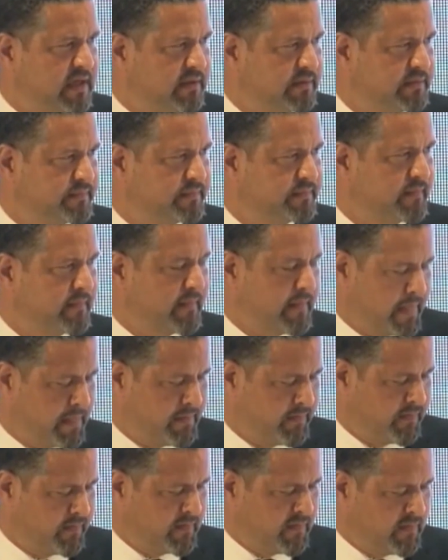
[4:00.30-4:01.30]
that signed
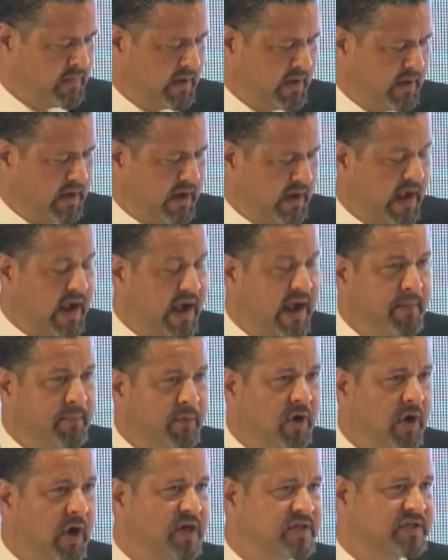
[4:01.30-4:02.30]
out the man money
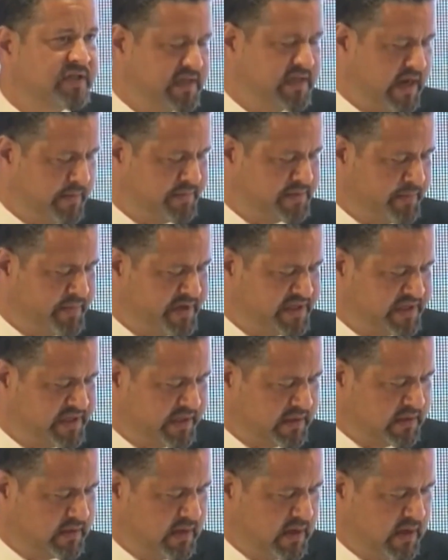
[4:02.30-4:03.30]
and I try to
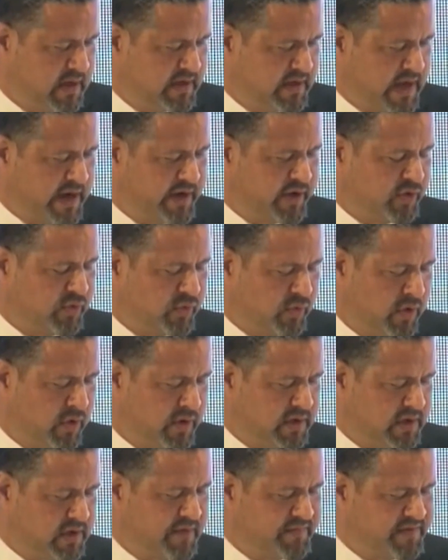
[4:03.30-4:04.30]
blame it upon other
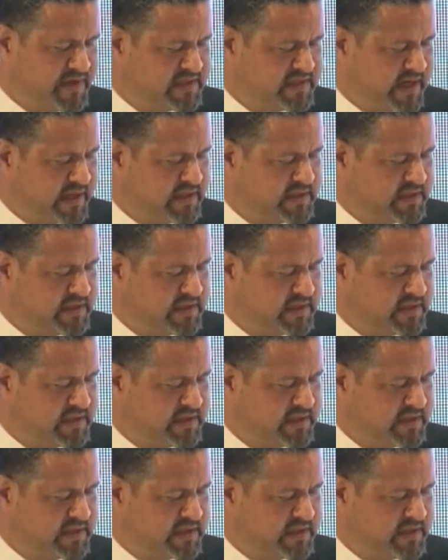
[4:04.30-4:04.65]
people.